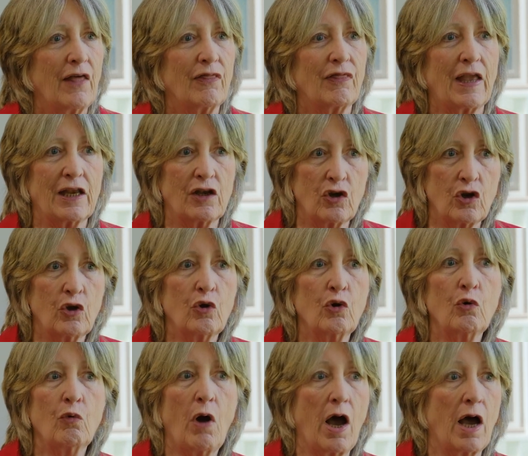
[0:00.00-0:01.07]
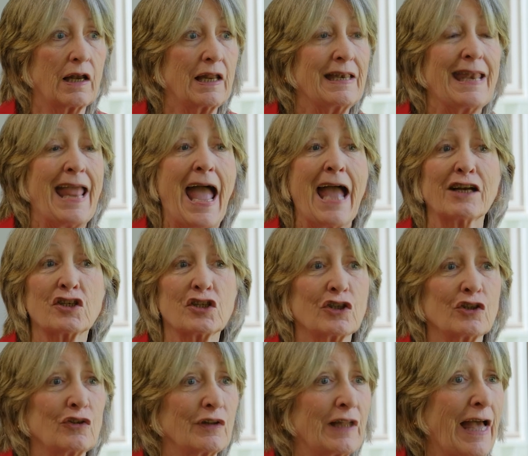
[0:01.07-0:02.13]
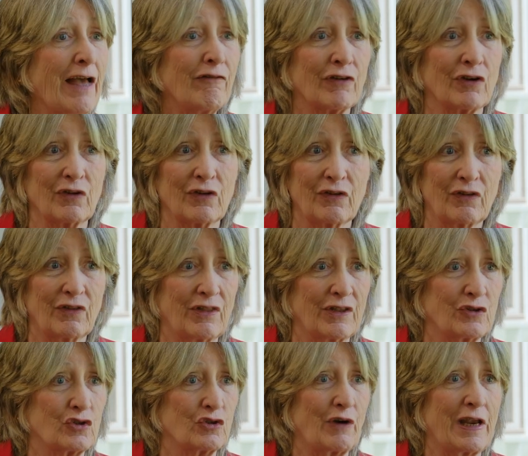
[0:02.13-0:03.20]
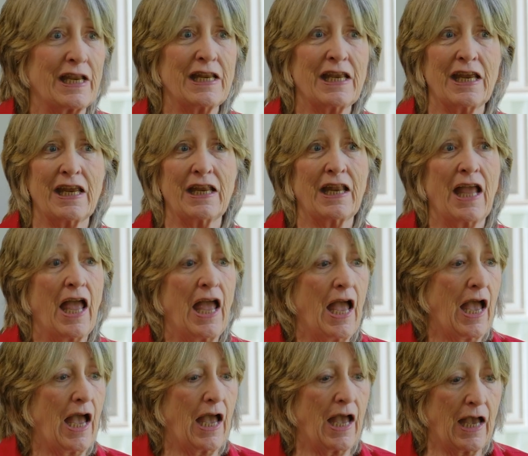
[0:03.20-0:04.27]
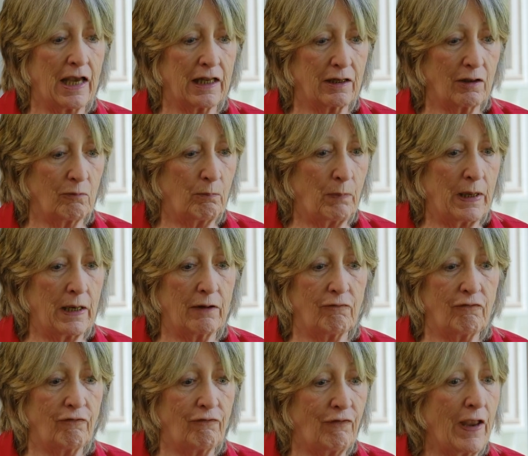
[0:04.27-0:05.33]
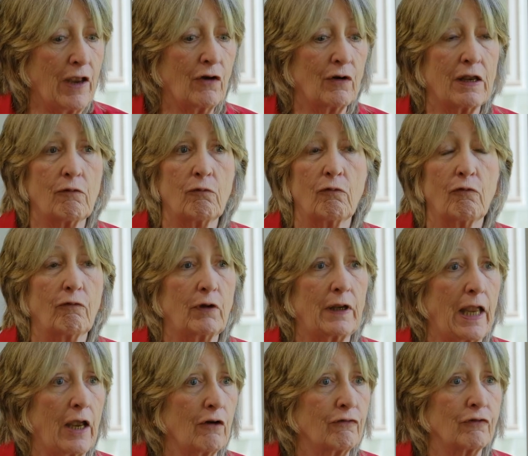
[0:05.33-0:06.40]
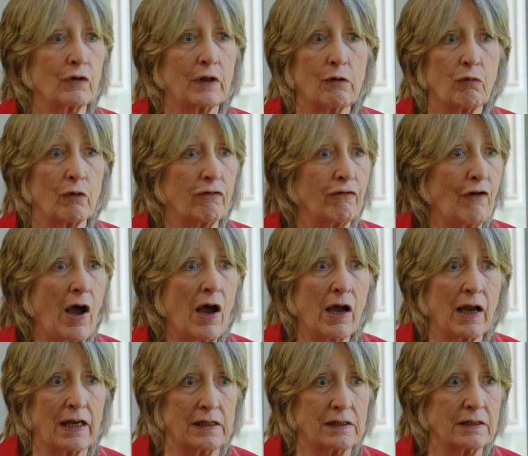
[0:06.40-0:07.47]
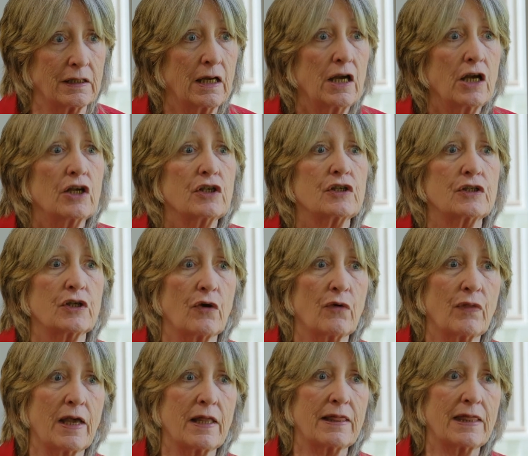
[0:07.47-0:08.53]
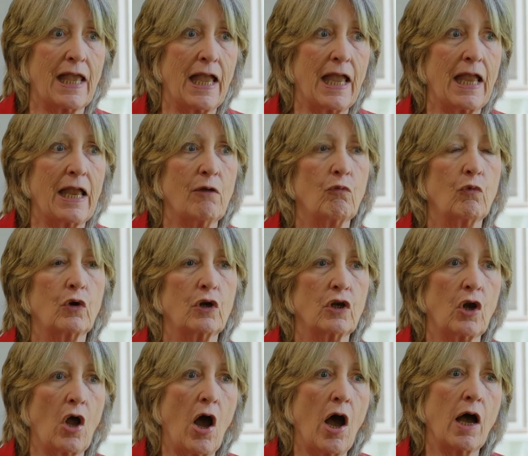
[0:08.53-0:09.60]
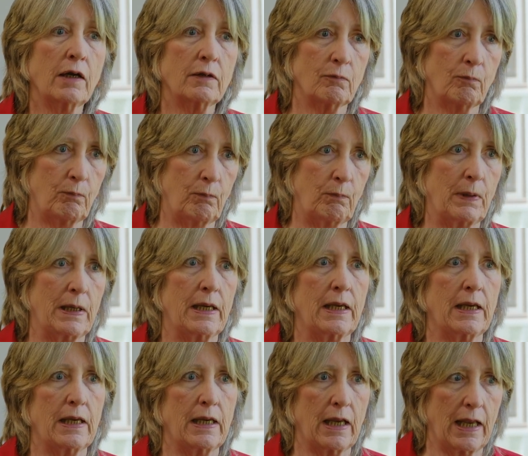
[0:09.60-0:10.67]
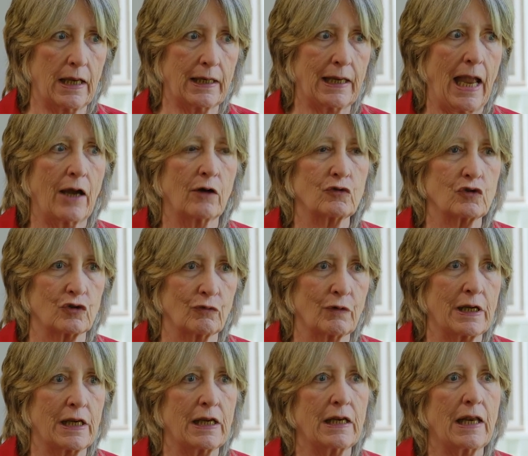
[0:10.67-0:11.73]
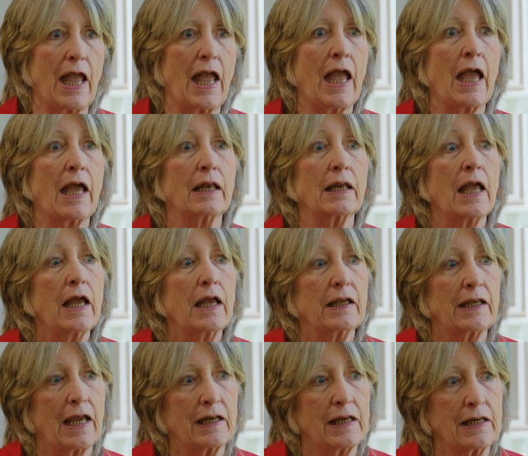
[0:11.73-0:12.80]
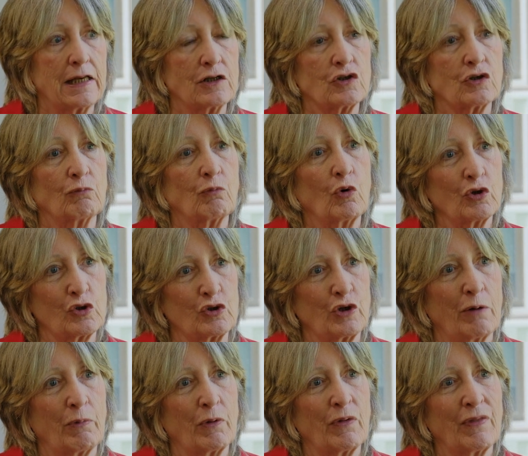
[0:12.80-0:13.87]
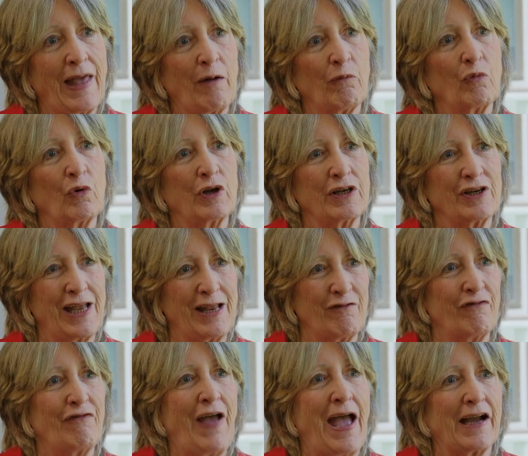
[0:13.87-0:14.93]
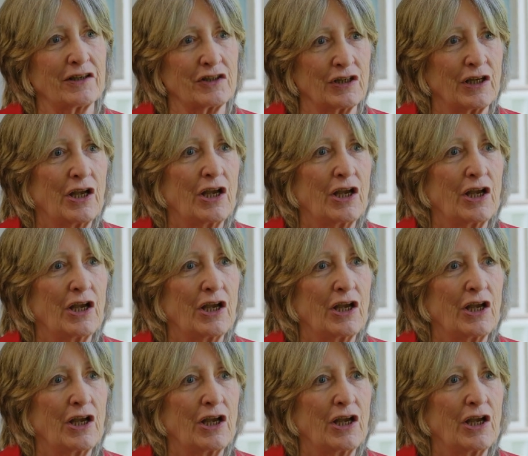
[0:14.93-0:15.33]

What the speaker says: They knew on a national level, the training had been very carefully refined so that they would not be encountering and getting into more trouble that would, in fact,